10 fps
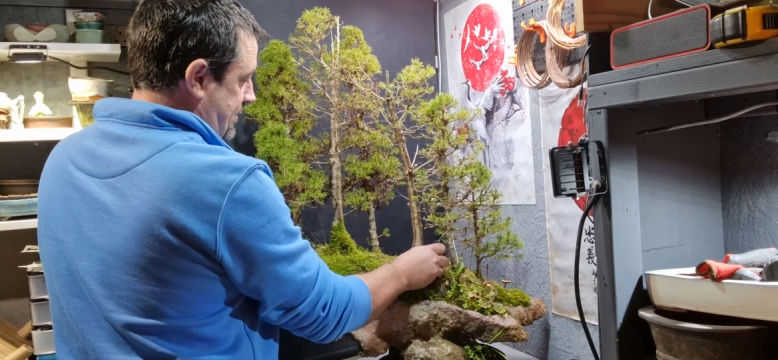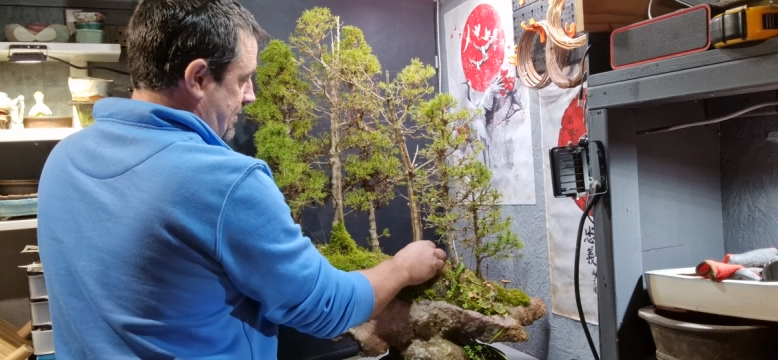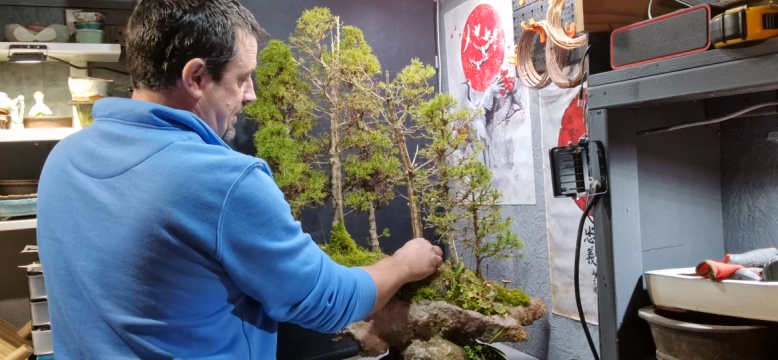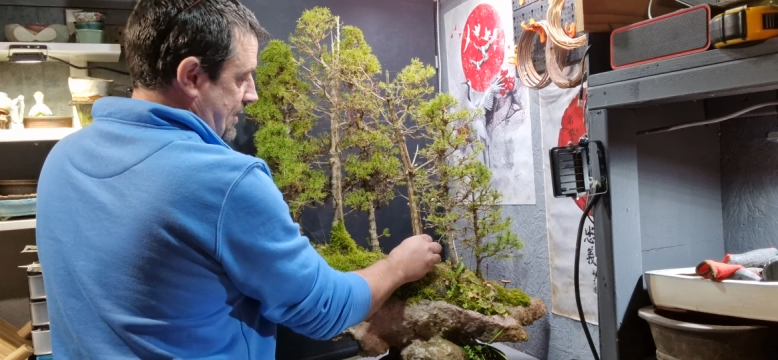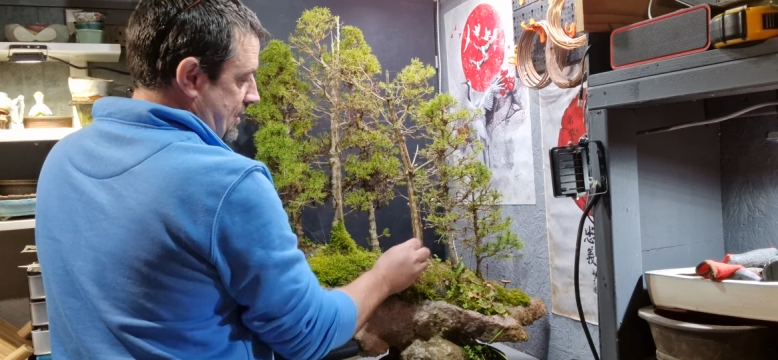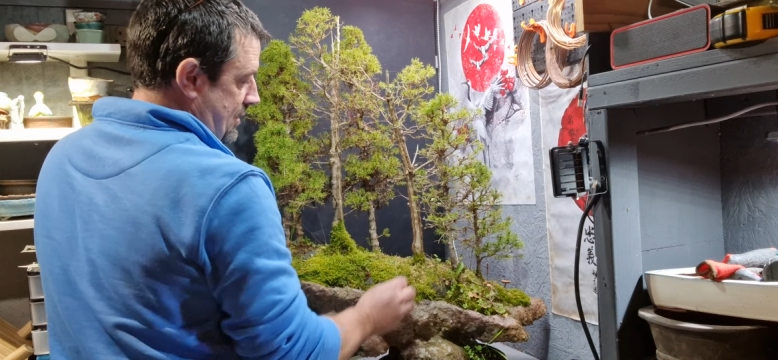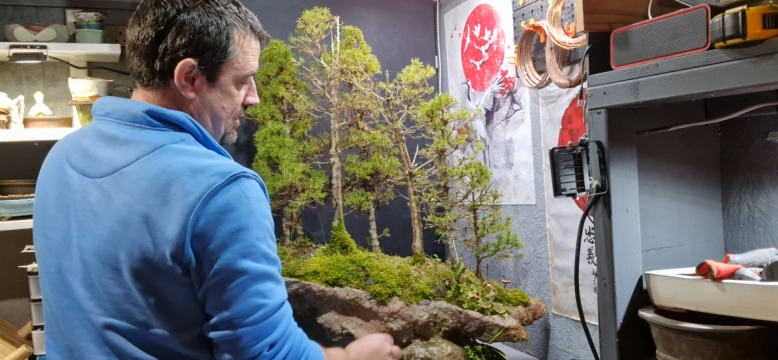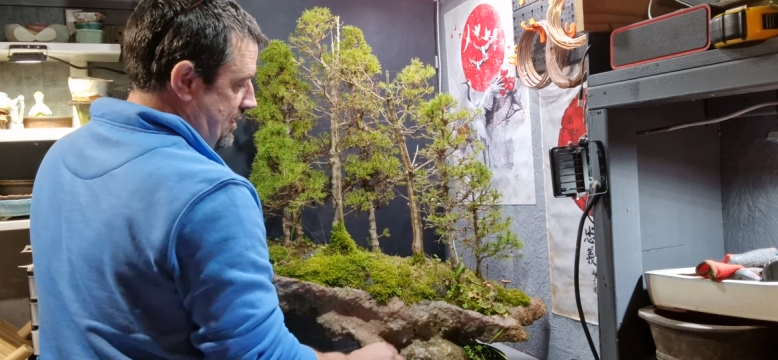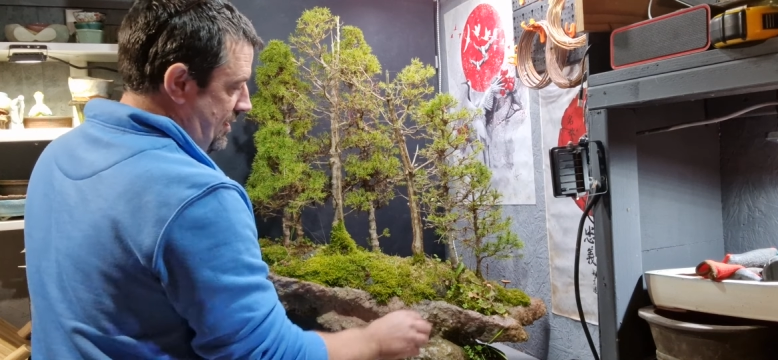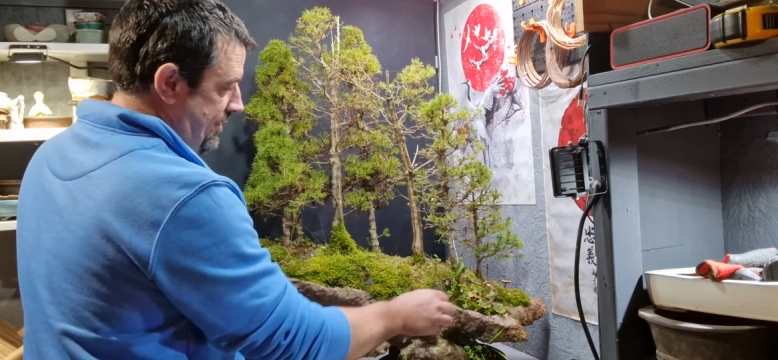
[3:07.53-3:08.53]
you know, like a
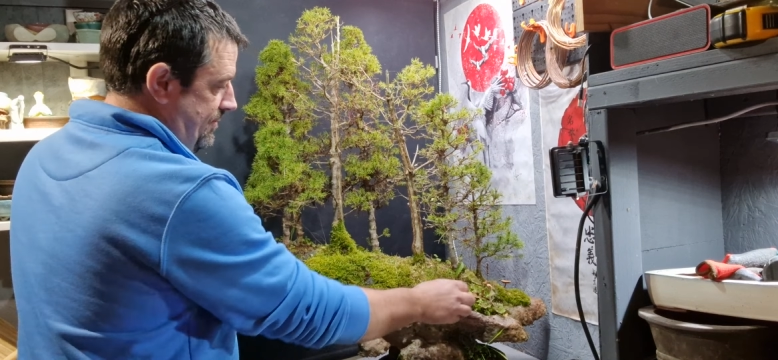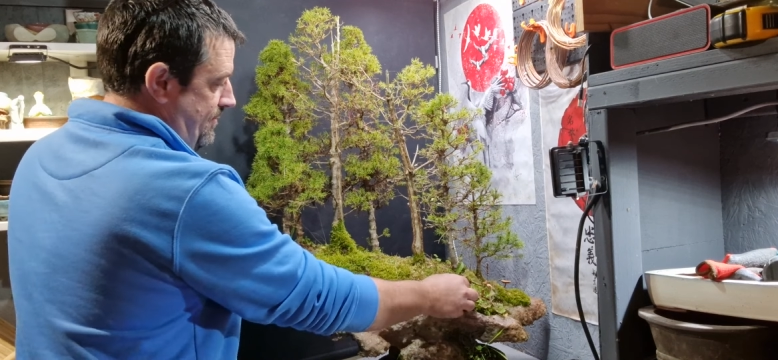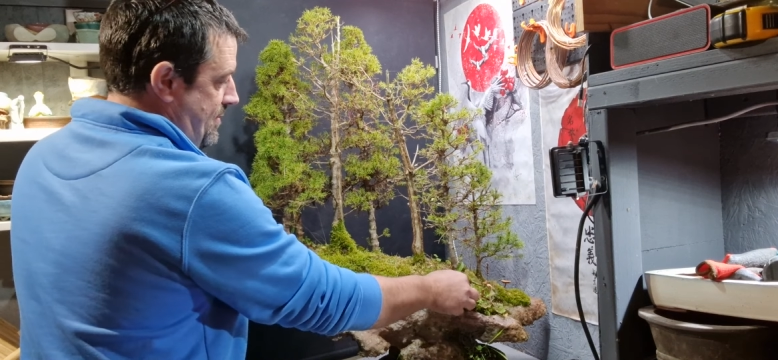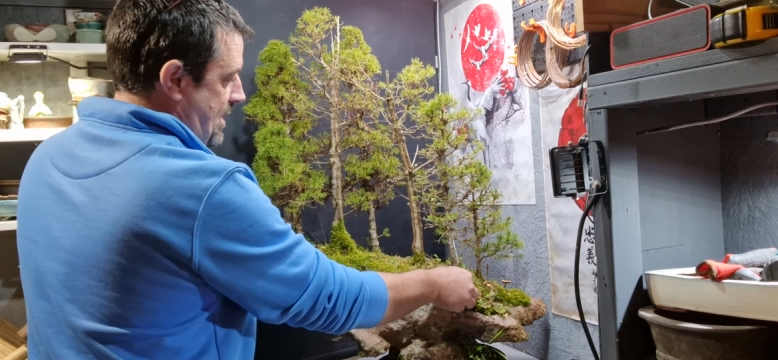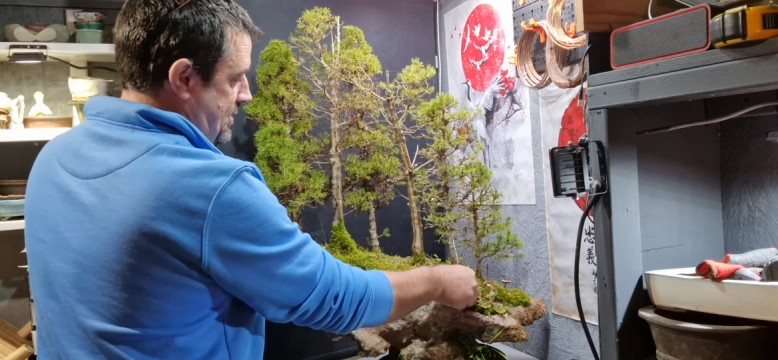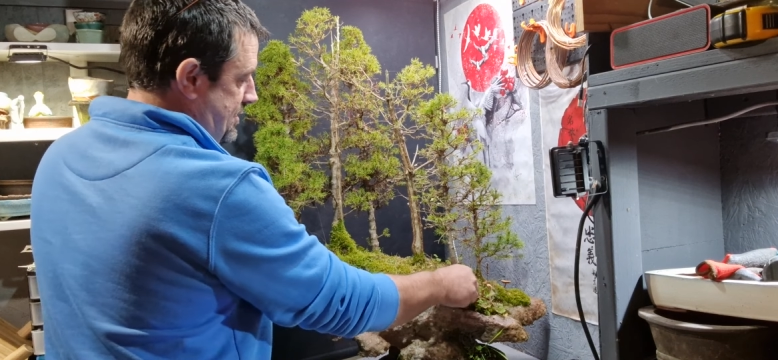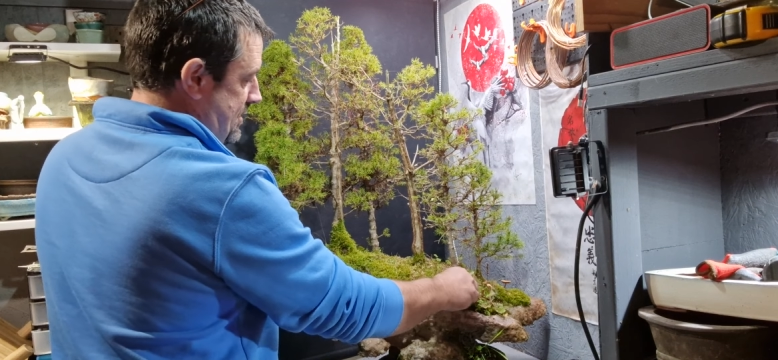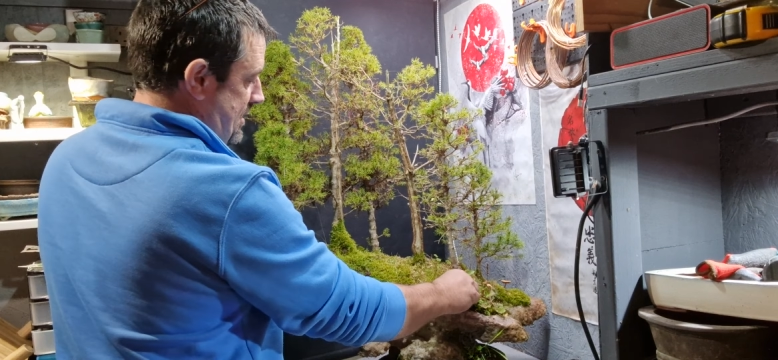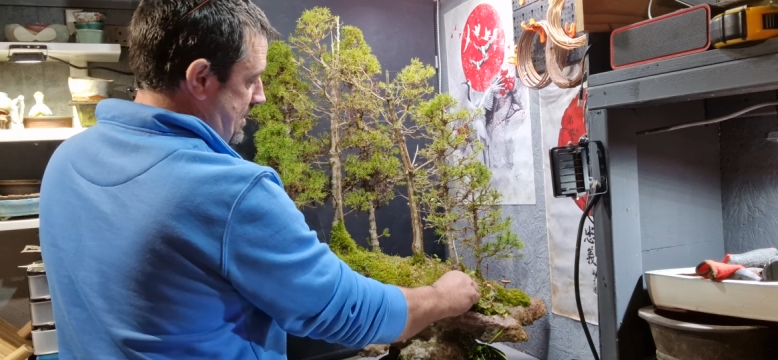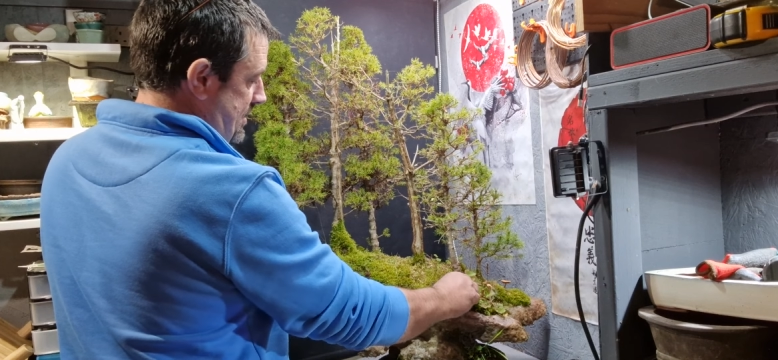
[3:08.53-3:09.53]
cloth mesh
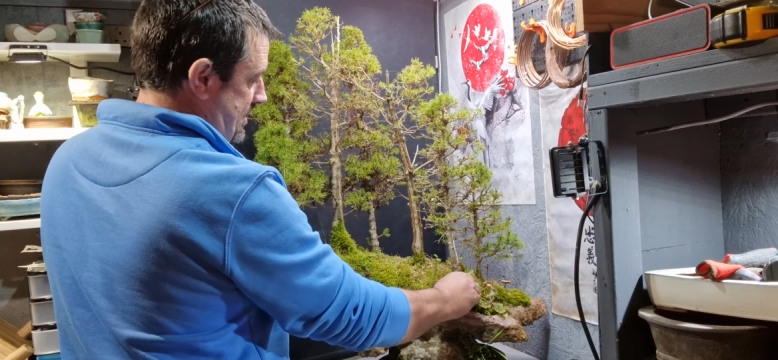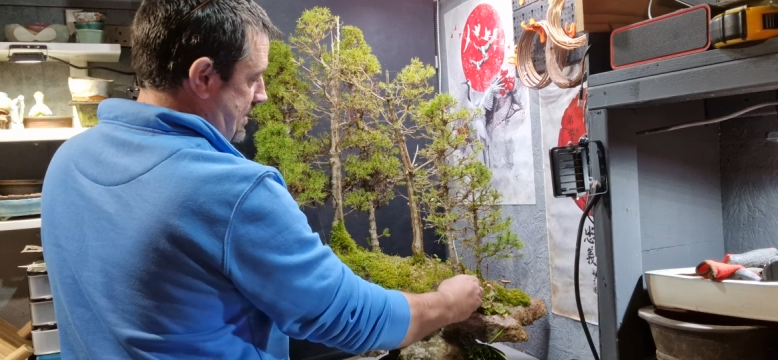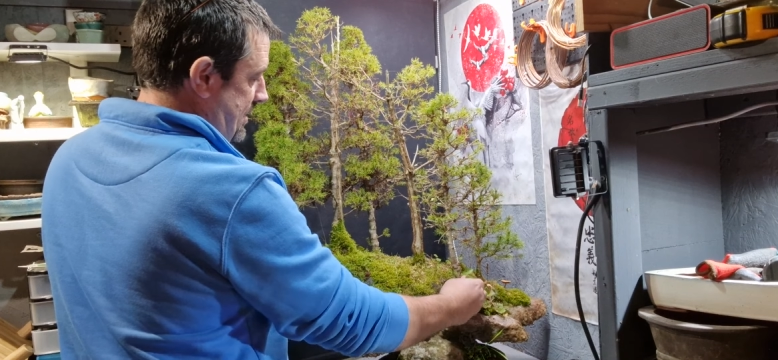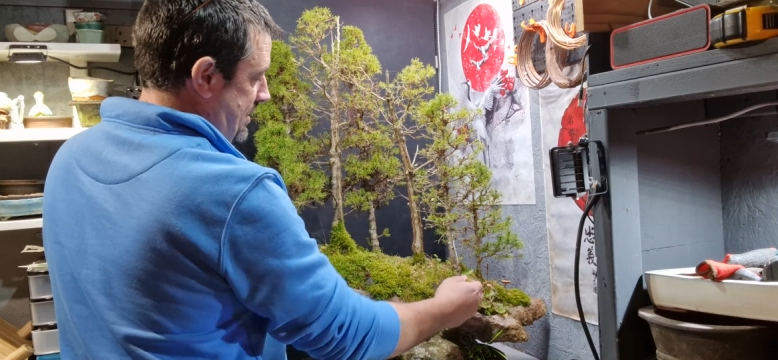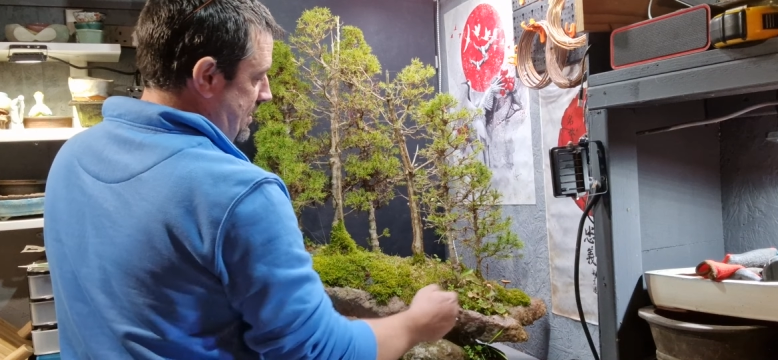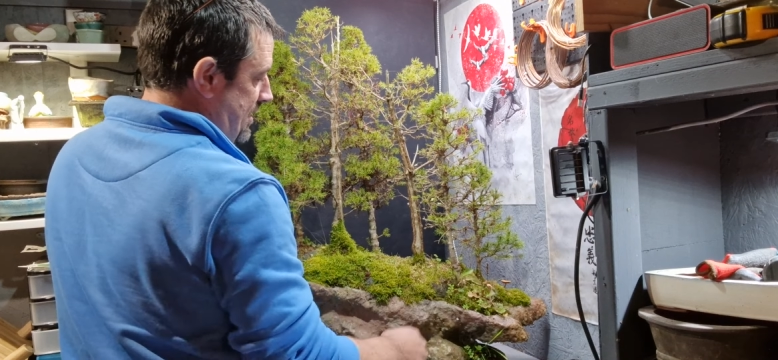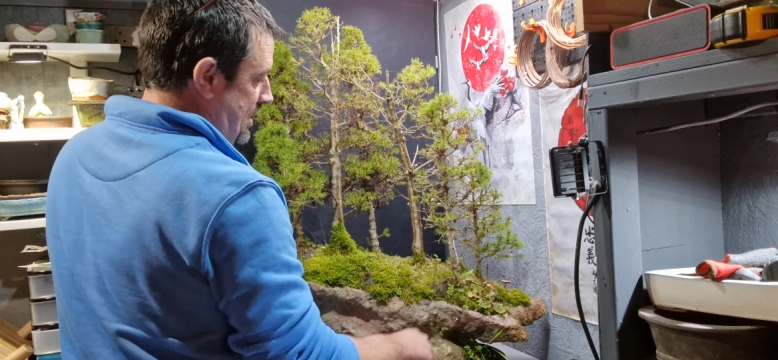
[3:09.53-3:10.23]
kind of thing